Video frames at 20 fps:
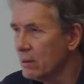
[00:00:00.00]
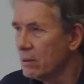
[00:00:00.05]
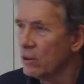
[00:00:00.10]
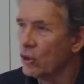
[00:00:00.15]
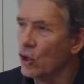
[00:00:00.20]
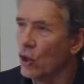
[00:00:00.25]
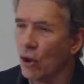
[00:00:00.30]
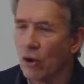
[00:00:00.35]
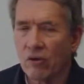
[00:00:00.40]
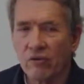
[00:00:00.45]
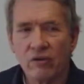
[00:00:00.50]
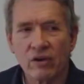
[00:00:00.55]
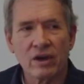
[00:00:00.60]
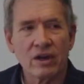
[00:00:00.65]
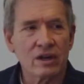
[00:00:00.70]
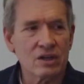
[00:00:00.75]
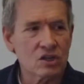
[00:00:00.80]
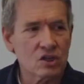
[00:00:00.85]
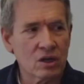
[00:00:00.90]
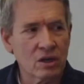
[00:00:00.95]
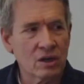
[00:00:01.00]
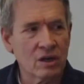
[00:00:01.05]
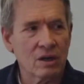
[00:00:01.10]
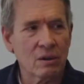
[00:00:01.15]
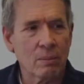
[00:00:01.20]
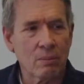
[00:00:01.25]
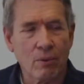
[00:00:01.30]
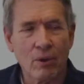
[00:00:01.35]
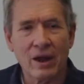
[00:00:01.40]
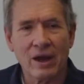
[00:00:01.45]
nervous and
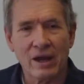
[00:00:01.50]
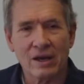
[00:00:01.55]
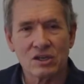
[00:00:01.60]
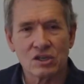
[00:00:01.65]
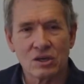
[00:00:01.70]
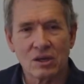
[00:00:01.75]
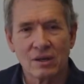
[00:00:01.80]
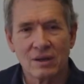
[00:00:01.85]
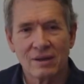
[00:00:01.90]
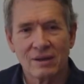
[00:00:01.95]
depressed.